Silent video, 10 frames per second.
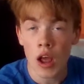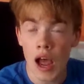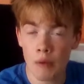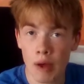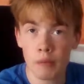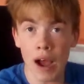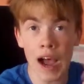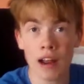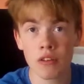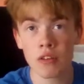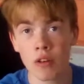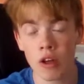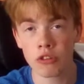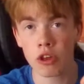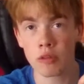I remember at no,
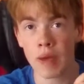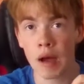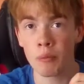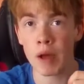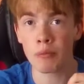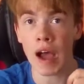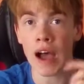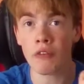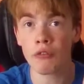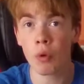excuse me. I remember at